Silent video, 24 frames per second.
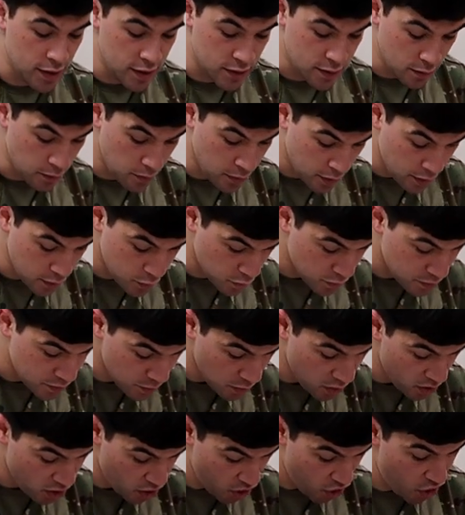dressing, because what's,
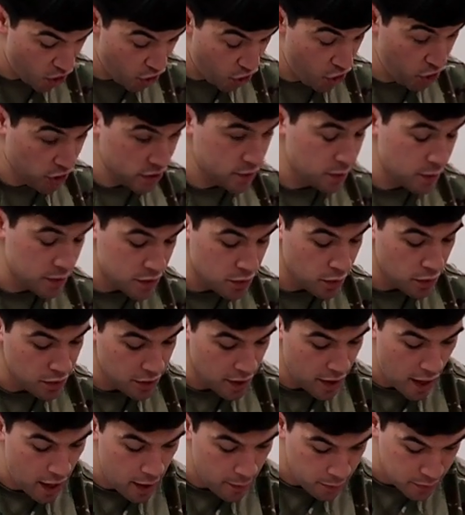so what's going to
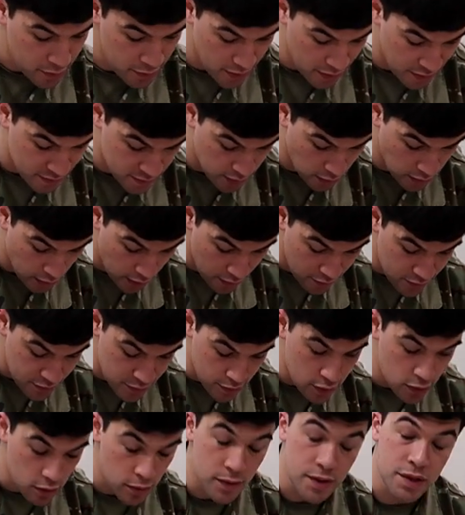happen is a lot of this
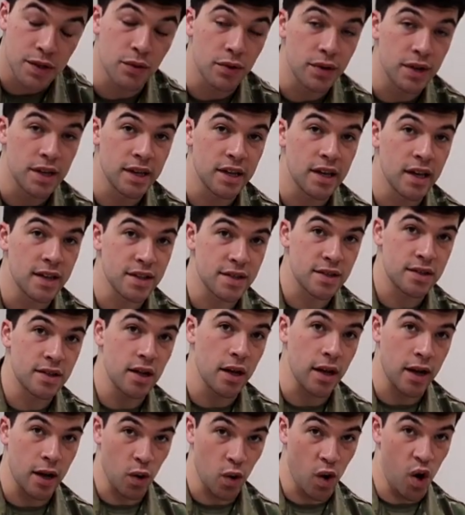glue is going to get
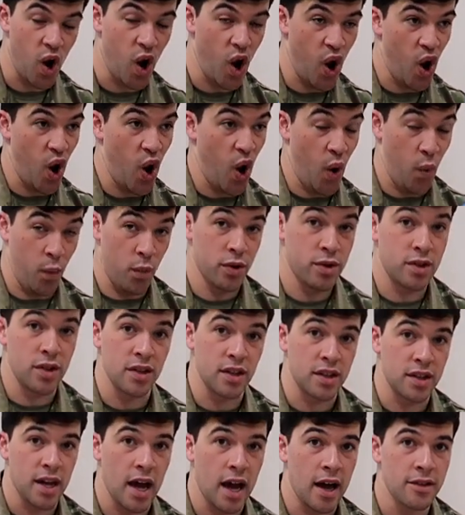stuck within
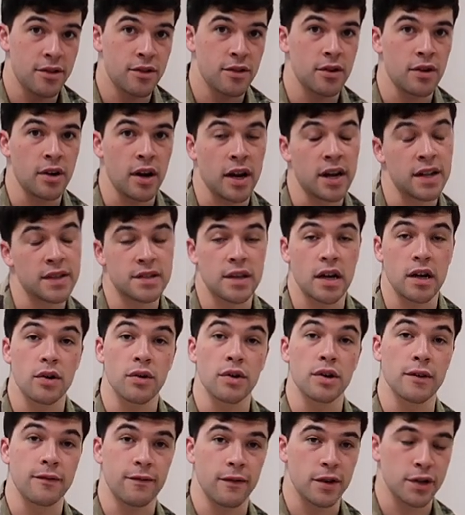the catheter, and it's not
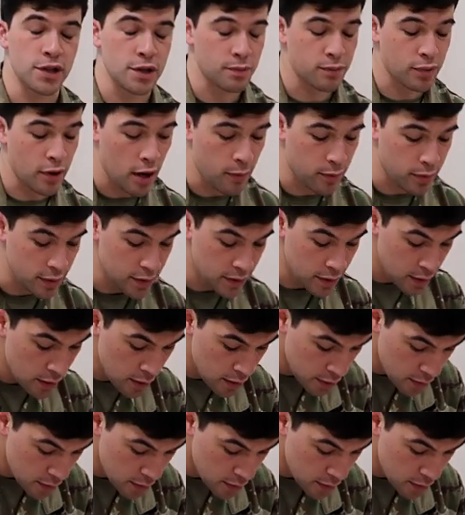going to function properly.